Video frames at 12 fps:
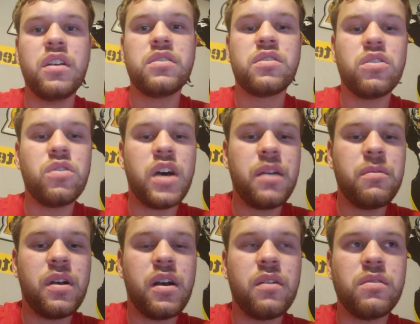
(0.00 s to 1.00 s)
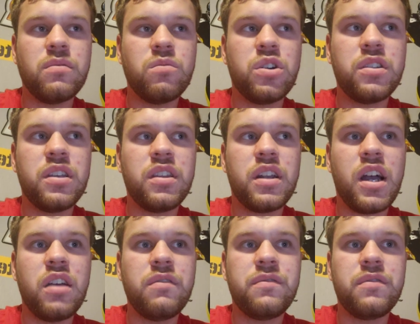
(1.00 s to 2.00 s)
So, one thing that
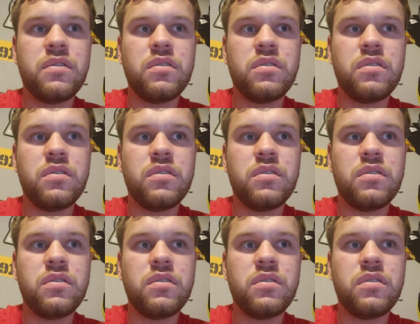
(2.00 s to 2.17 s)
I've